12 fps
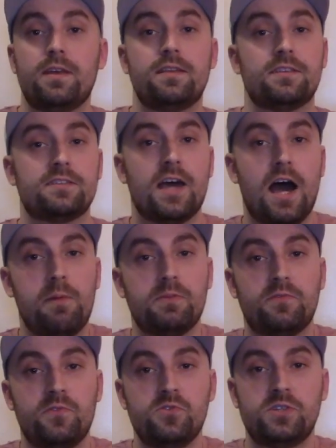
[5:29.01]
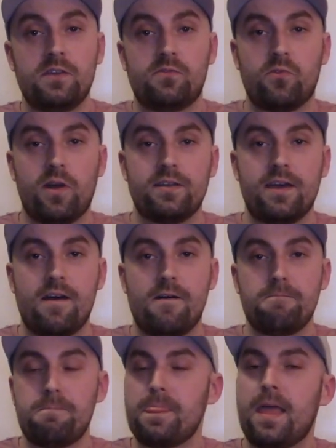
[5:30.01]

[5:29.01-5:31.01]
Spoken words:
It's the top of the food chain for right now.